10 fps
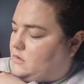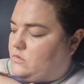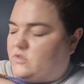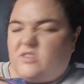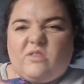
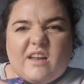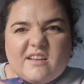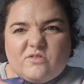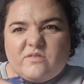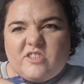what do you call it, like a
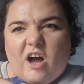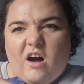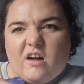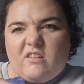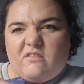sort of
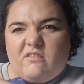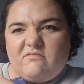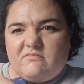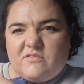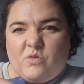dark
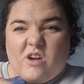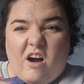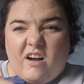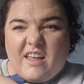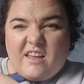or
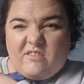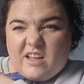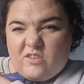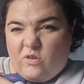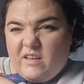khaki or
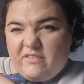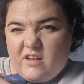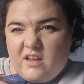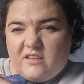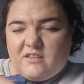like an olive
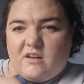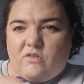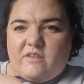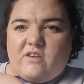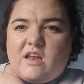colour, dark
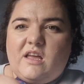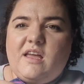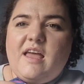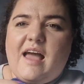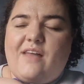olive colour,
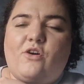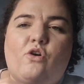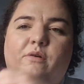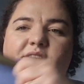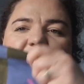and the orange.